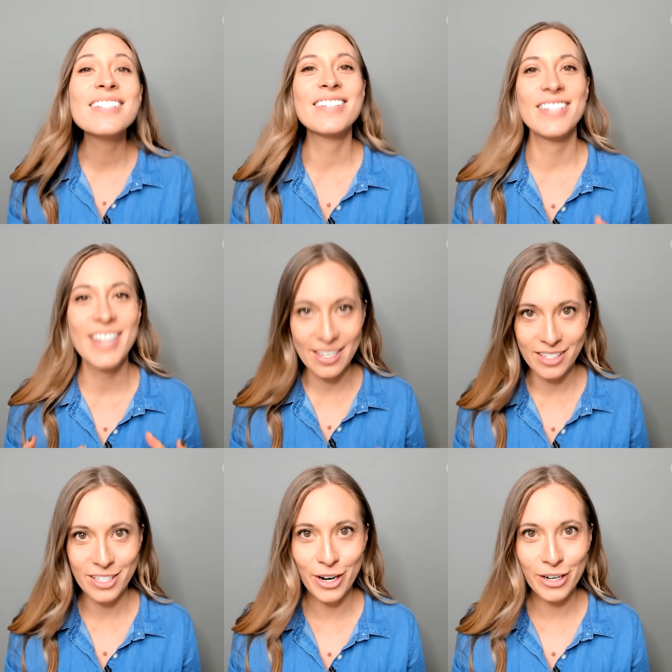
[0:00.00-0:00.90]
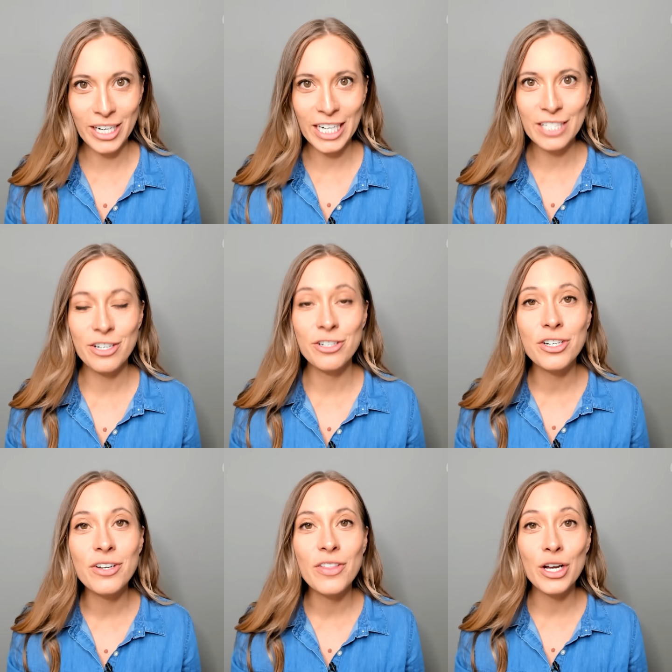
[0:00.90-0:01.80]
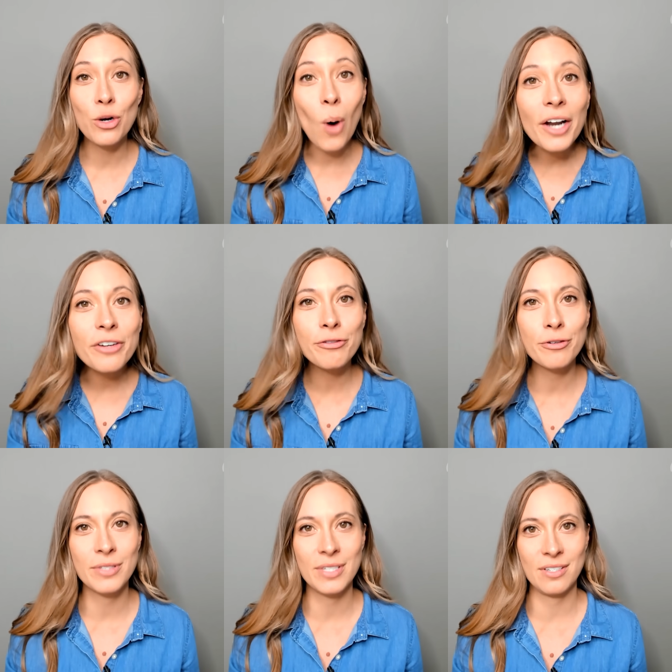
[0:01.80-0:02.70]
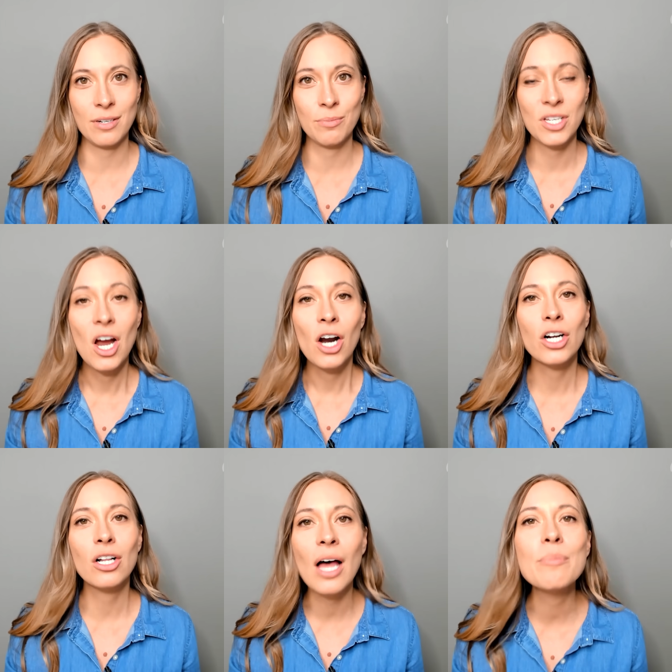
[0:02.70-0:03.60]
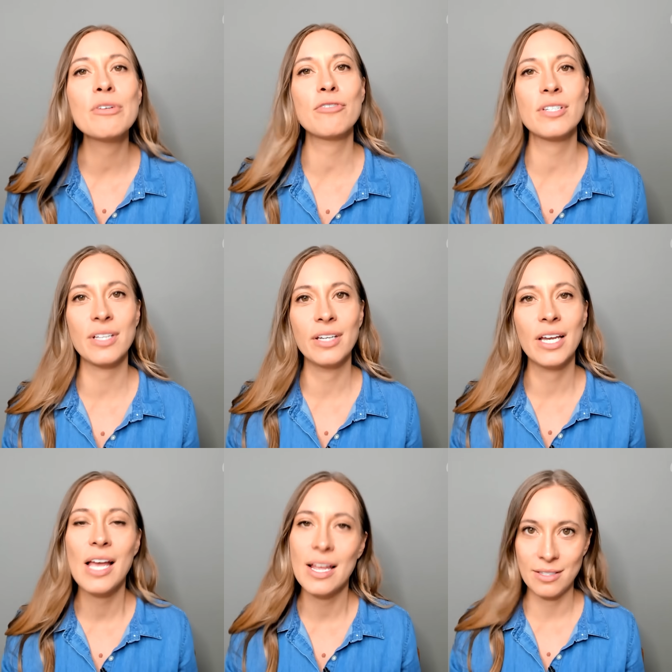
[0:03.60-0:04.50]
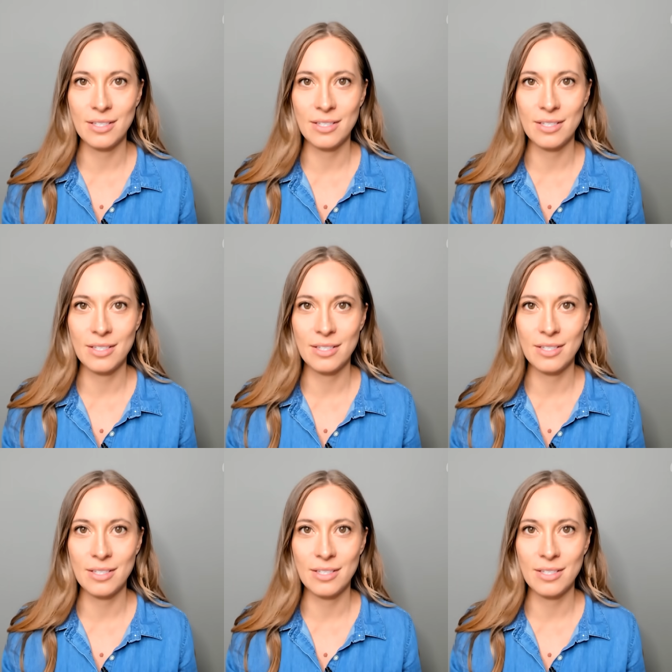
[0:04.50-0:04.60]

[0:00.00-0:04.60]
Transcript: is necessary to ensure that aquatic food systems are climate resilient and